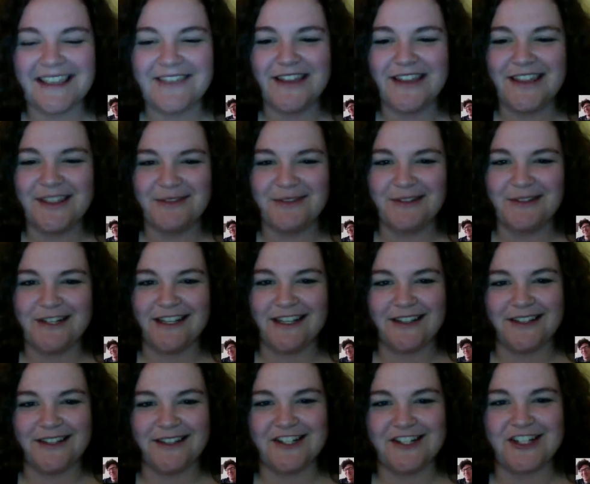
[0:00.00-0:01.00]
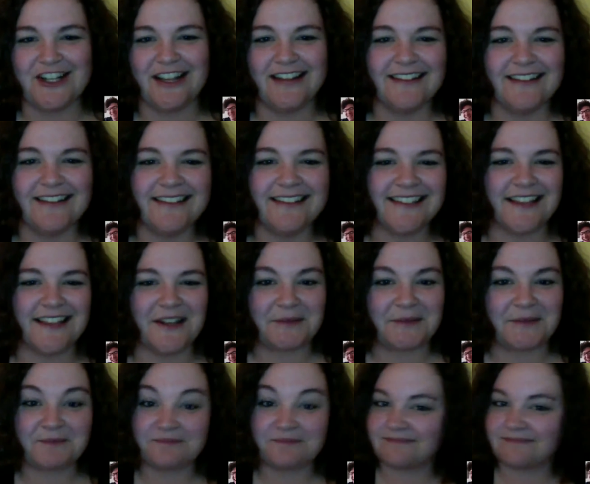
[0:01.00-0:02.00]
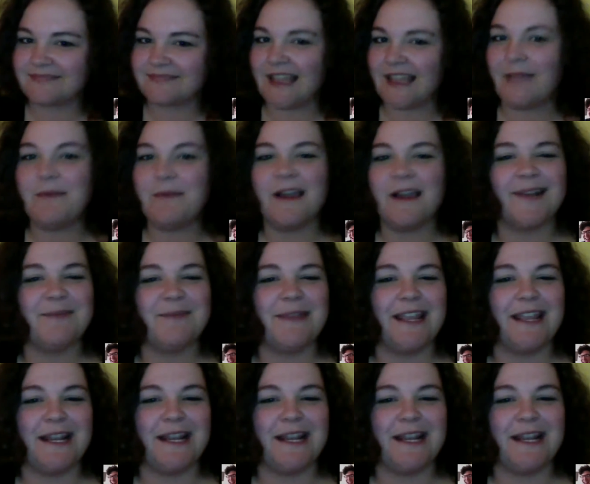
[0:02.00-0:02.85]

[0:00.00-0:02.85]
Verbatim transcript: in the ridiculous shit. So I'm not going to make any